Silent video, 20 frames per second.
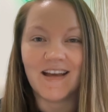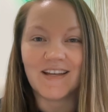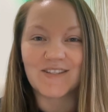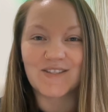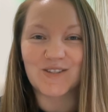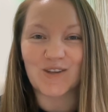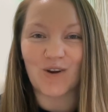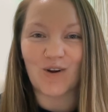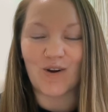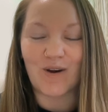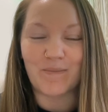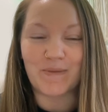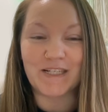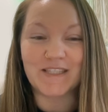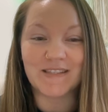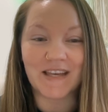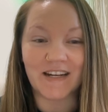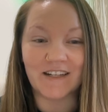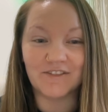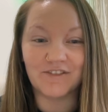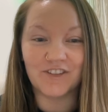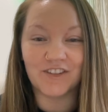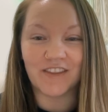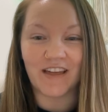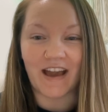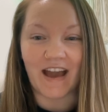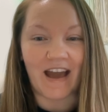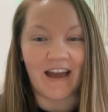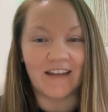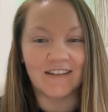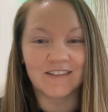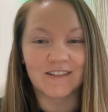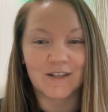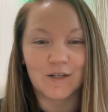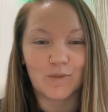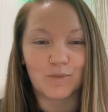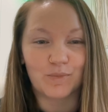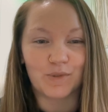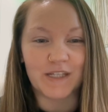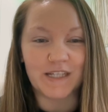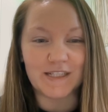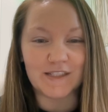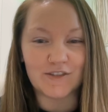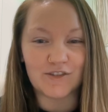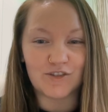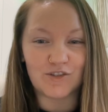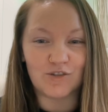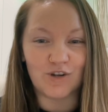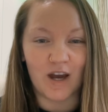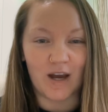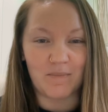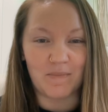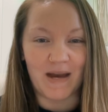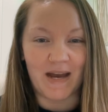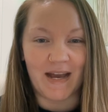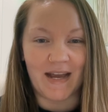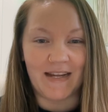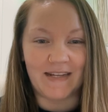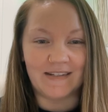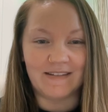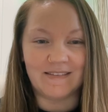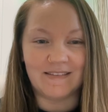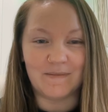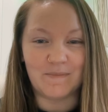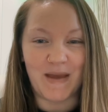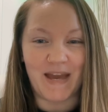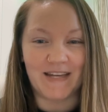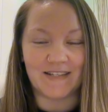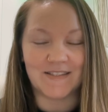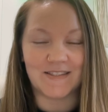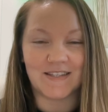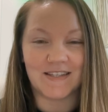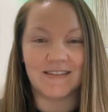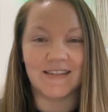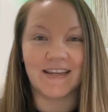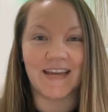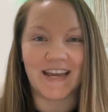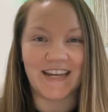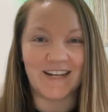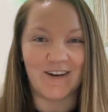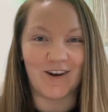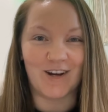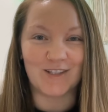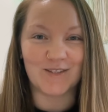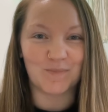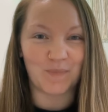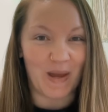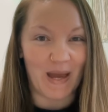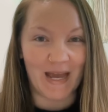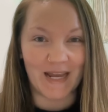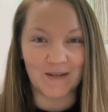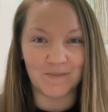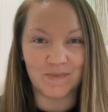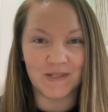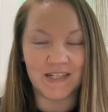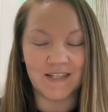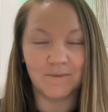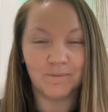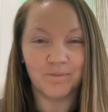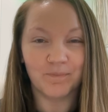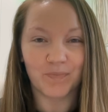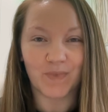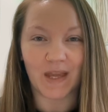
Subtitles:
So I'm excited for that. Please do not mind the mess and the chaos behind me.